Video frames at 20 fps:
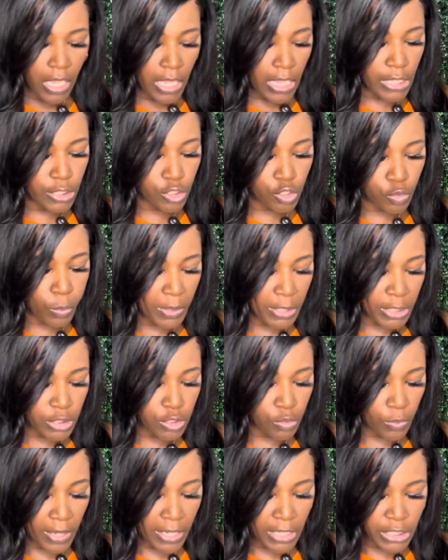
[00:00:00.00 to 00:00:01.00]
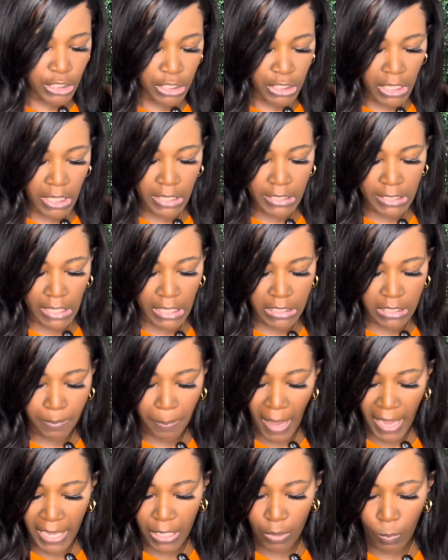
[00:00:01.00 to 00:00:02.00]
It's 22 inches. It's
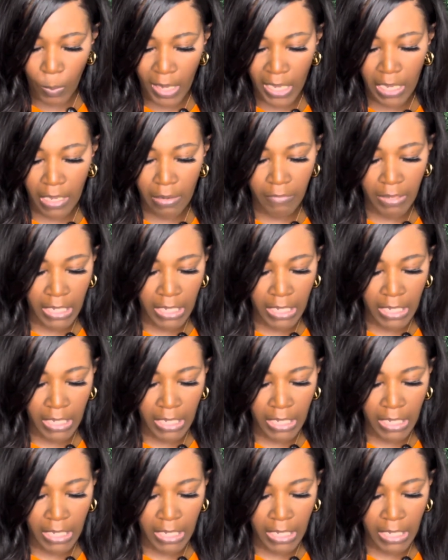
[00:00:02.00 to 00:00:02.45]
body wave.